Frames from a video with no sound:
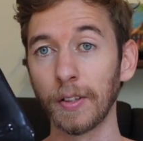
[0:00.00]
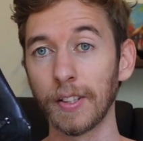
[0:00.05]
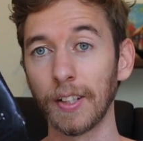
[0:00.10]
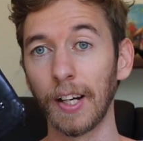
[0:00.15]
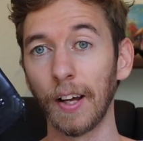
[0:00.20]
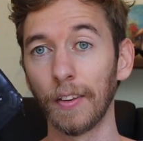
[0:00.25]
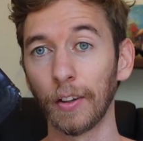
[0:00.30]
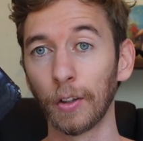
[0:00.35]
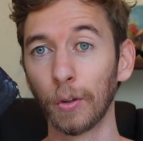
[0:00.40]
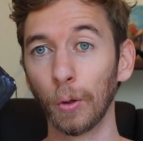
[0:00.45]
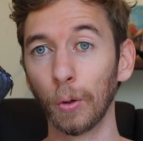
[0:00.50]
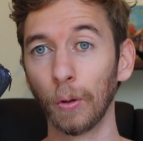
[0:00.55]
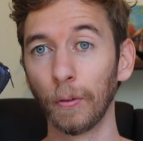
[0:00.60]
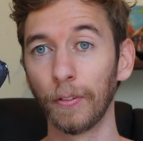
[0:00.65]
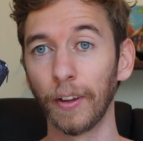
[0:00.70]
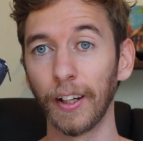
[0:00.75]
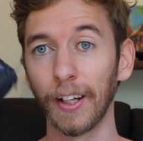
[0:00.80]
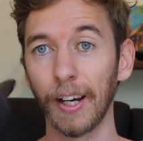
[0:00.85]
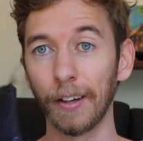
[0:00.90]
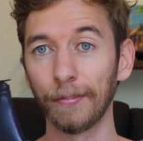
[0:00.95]
was another cool
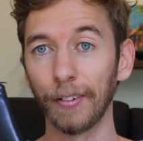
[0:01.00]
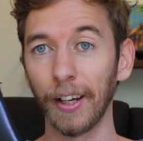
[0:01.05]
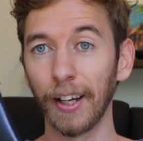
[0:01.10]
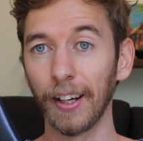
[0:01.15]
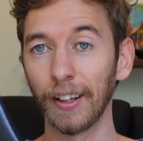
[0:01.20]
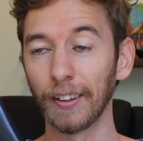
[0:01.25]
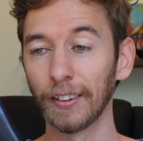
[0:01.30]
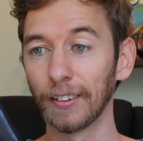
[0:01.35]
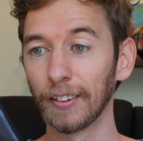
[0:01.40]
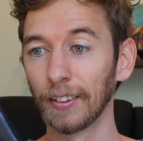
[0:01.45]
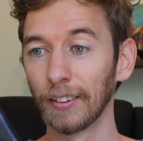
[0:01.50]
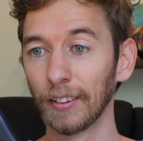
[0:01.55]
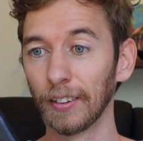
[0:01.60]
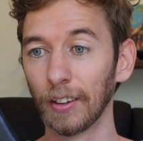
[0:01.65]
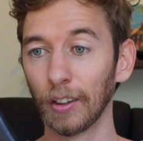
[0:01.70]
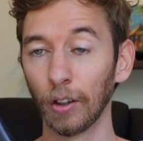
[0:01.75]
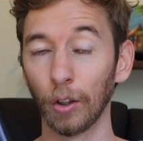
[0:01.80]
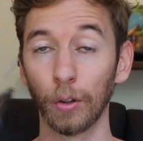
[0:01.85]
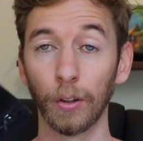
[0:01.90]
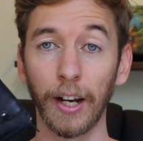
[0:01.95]
thing I found,
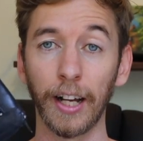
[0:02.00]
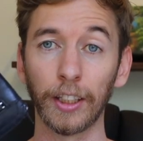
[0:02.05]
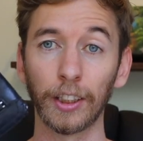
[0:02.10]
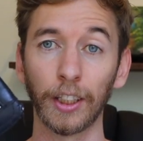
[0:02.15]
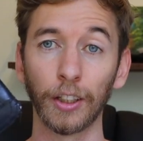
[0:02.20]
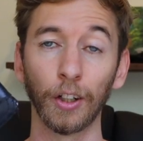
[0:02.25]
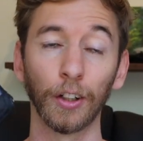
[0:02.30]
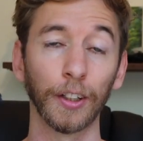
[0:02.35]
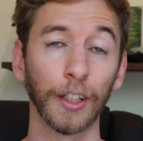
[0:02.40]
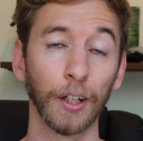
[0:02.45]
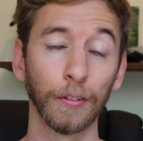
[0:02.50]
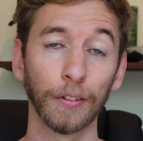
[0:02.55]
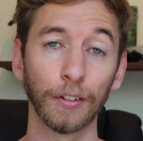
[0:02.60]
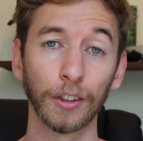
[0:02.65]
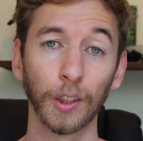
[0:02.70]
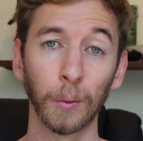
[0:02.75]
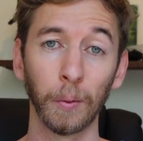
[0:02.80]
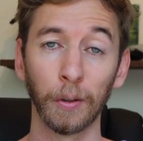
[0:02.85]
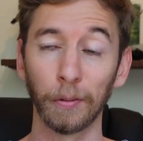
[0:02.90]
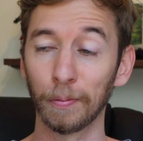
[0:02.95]
or it actually got given
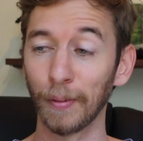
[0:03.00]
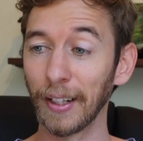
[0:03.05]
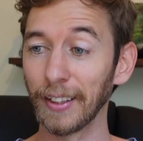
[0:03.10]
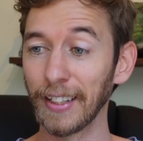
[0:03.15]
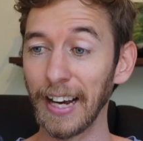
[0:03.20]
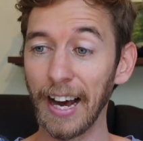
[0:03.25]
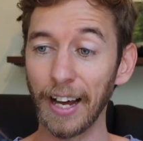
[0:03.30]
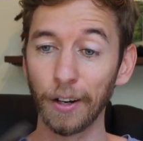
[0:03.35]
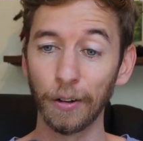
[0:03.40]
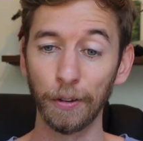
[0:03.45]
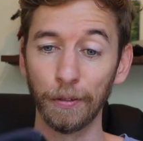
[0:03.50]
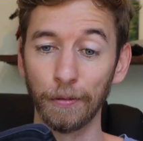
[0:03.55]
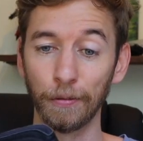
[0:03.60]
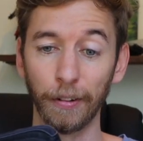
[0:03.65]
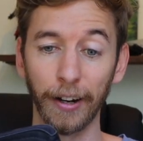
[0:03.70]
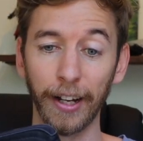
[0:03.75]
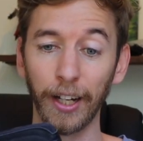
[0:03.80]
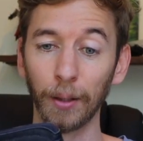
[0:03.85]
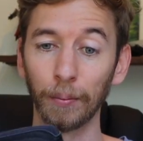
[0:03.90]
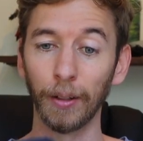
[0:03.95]
to me from my dad, who
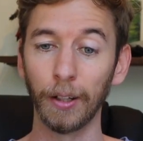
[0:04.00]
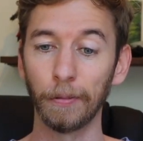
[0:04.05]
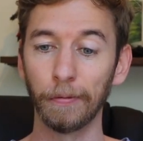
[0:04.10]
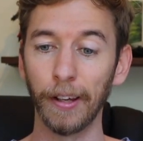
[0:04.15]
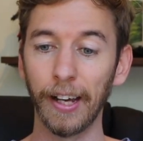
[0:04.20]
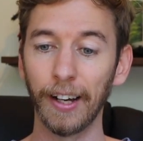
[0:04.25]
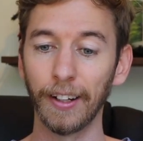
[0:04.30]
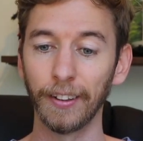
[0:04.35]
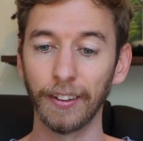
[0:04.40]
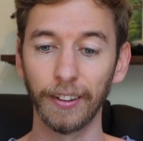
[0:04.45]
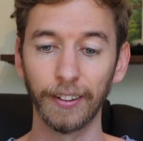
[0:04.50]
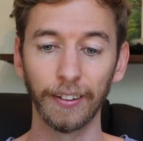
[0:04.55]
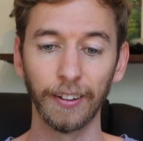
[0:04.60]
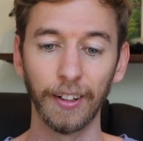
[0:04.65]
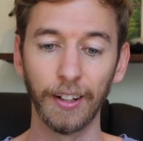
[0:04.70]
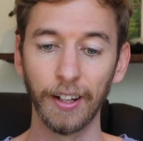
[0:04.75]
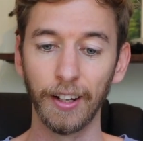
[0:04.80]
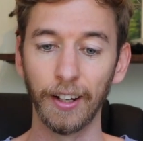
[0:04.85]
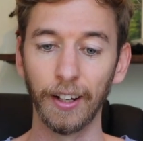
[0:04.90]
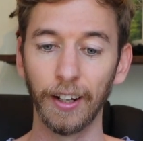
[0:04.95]
randomly found it.
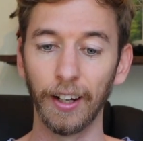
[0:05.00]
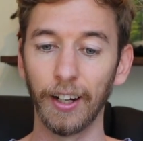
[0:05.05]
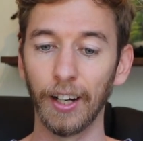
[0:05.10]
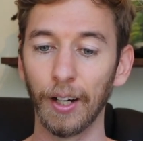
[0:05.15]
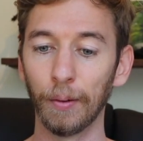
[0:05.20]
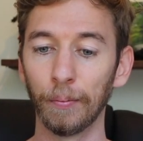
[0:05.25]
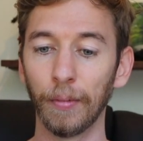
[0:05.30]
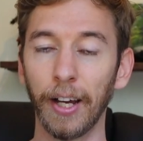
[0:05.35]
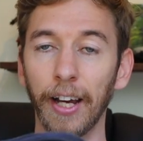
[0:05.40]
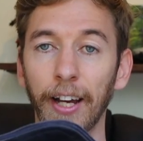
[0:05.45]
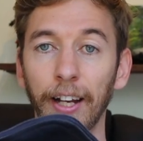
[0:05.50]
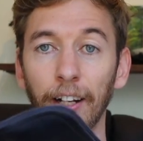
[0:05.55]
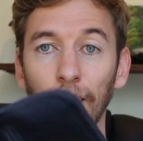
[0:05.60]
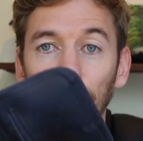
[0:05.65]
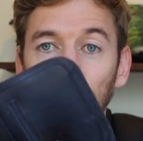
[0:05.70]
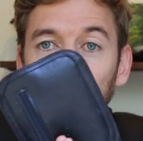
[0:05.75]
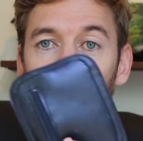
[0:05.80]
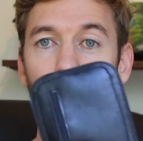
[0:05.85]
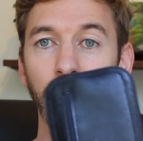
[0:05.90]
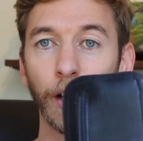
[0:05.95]
Um, and it
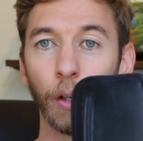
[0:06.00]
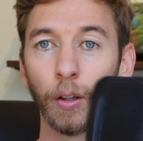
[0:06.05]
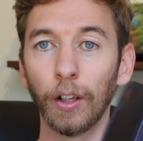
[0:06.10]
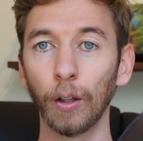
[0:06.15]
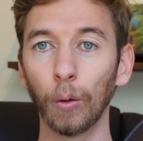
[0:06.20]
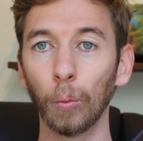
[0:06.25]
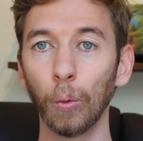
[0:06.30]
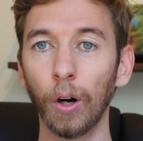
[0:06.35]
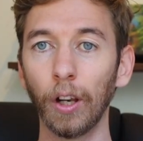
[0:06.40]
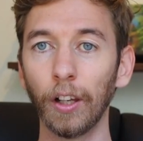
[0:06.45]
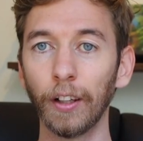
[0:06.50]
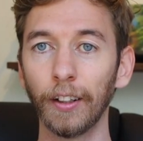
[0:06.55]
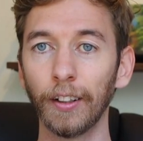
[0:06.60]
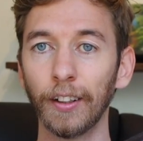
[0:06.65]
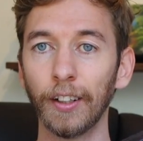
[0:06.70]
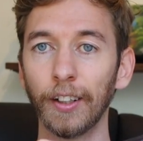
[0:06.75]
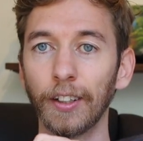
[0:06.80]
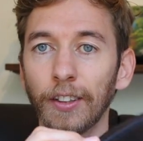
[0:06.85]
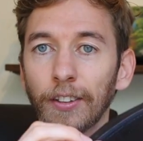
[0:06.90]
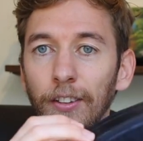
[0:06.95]
looks like a little wallet.
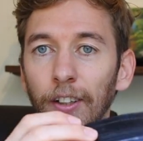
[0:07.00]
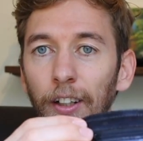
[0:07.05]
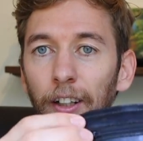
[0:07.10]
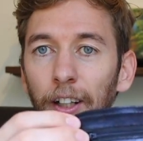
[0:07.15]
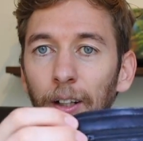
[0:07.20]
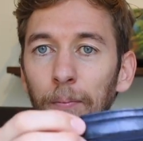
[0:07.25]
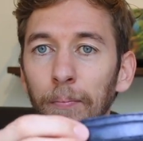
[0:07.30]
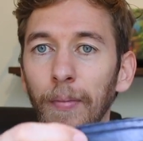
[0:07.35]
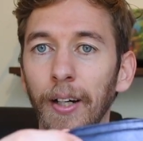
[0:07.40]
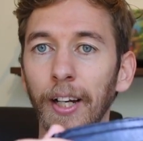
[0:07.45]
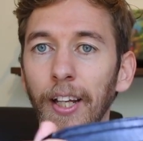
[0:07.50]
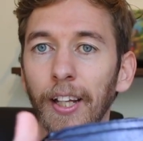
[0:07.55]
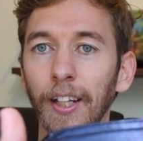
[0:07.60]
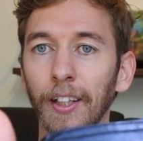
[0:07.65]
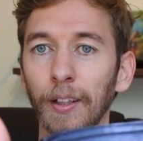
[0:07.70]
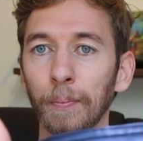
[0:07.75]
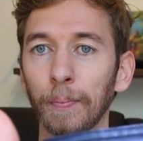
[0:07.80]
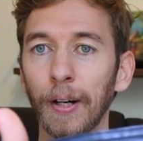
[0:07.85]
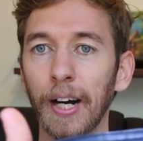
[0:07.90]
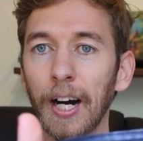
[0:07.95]
It's got a little money
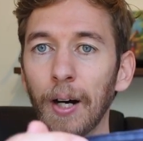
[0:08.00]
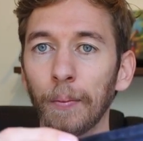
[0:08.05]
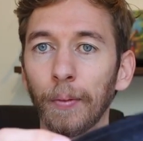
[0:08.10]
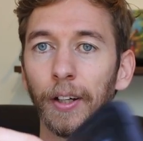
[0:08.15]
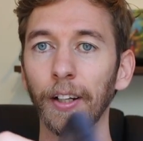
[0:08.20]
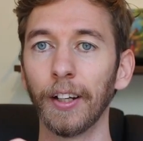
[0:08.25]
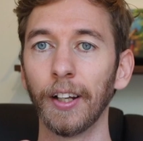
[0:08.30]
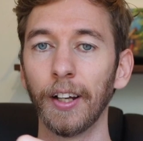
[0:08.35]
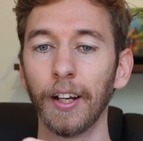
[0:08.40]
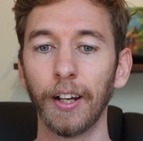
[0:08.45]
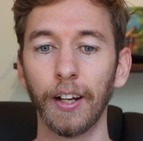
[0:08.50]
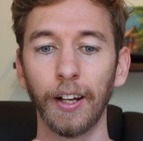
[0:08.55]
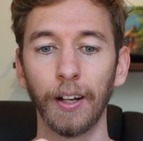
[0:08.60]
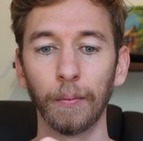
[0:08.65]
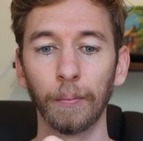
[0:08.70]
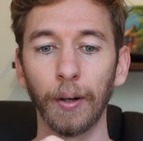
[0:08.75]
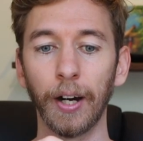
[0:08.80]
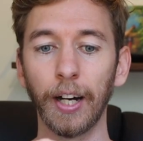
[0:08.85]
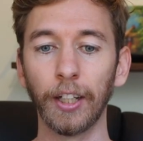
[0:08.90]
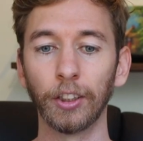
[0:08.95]
compartment,
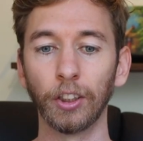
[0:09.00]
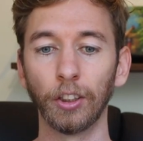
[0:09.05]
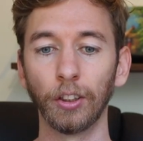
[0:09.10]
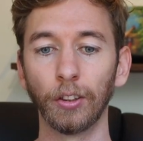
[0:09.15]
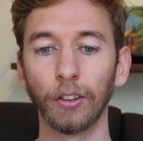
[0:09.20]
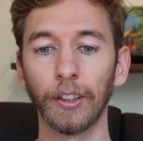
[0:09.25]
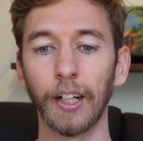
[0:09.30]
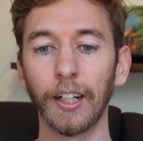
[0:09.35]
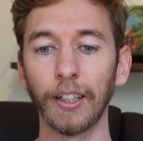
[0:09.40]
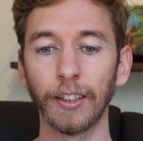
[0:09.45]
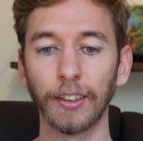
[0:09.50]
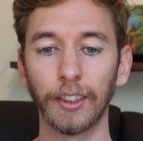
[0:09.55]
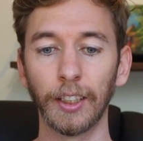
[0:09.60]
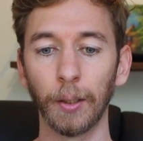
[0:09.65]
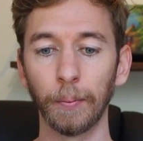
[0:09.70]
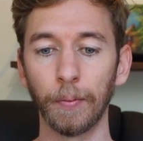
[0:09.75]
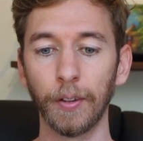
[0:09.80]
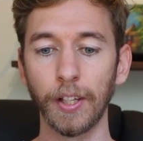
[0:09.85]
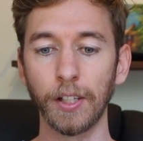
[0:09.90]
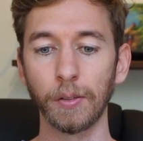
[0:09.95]
but you
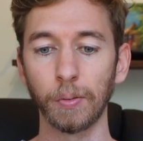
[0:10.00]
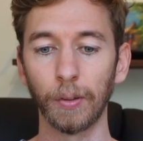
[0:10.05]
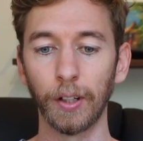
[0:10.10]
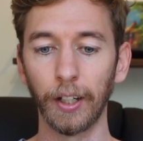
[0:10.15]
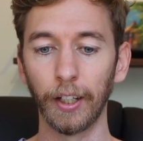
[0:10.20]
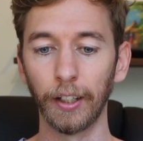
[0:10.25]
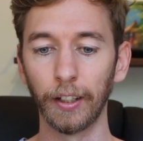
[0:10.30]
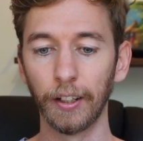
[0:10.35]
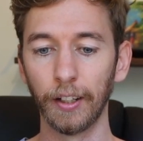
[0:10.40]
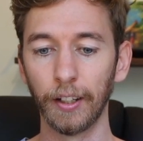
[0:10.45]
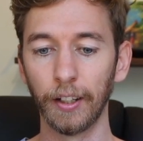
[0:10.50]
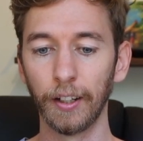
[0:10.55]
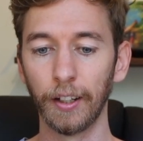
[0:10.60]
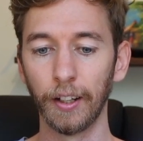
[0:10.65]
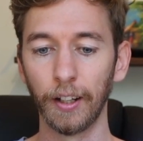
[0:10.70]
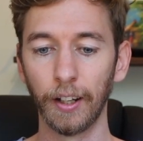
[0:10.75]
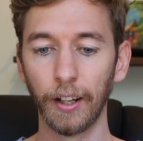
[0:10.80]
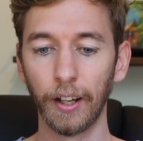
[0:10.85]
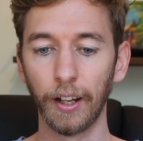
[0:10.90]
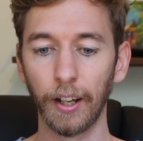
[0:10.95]
unzip this one
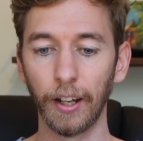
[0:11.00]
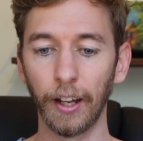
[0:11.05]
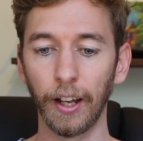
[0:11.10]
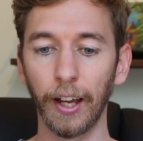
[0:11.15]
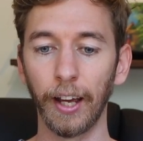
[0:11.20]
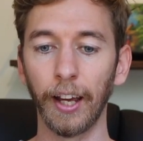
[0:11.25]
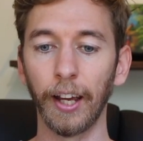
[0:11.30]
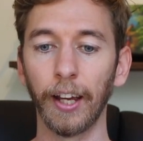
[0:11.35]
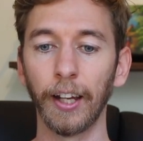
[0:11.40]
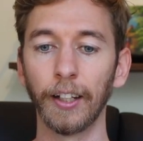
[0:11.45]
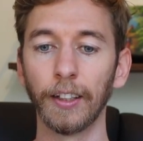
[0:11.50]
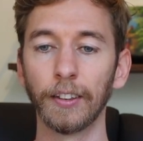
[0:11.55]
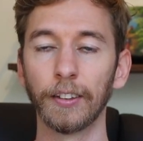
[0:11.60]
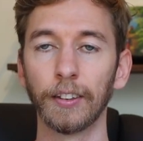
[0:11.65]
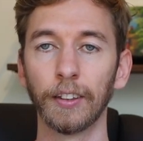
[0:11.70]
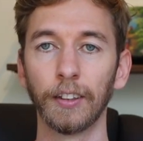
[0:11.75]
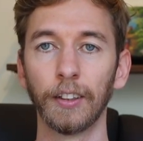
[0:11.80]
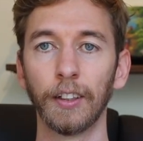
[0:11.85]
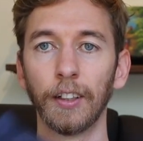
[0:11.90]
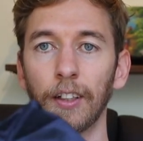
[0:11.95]

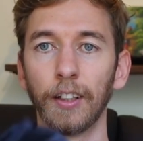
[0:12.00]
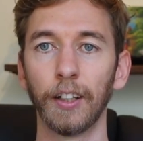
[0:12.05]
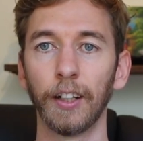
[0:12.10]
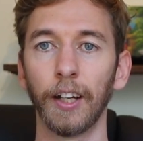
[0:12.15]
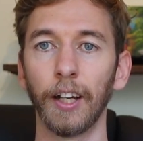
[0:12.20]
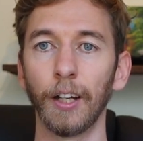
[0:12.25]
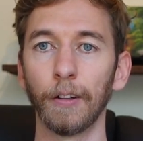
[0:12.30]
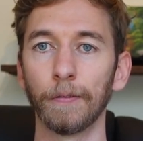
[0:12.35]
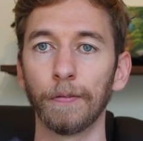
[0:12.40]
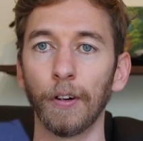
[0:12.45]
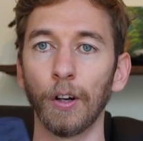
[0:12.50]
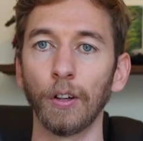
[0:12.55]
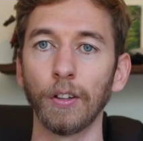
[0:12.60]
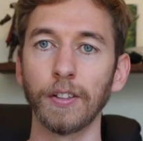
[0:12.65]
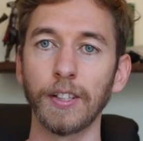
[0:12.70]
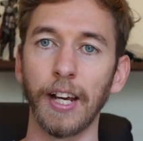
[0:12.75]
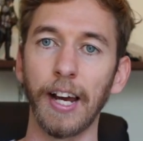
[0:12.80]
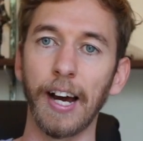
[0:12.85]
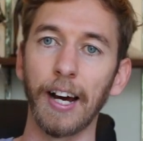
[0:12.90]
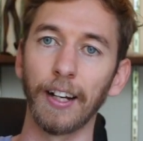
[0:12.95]
and it
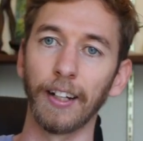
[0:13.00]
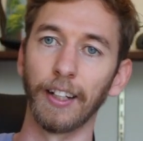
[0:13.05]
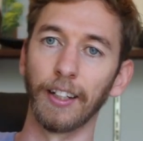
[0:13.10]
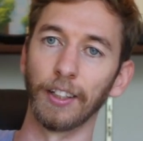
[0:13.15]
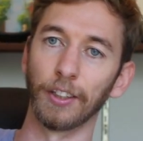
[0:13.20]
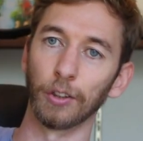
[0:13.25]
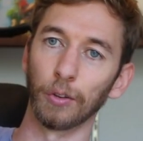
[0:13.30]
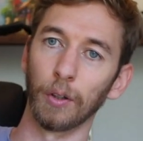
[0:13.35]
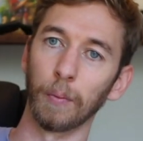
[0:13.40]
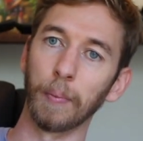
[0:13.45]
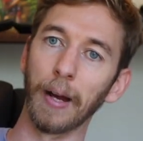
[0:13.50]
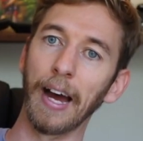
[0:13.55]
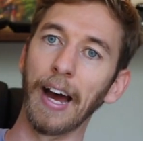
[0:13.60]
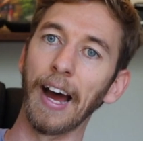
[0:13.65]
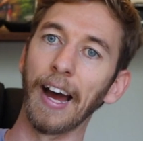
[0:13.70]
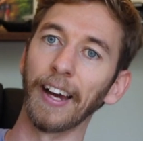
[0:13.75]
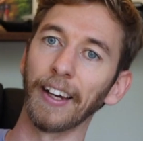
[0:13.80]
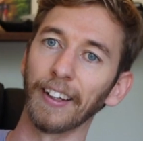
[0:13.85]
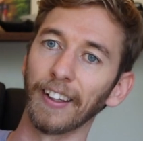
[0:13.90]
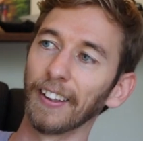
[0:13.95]
folds out into a
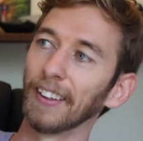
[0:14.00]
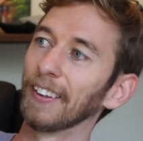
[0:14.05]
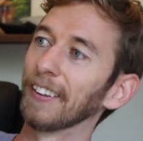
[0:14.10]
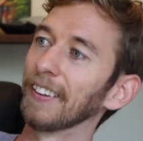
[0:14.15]
bag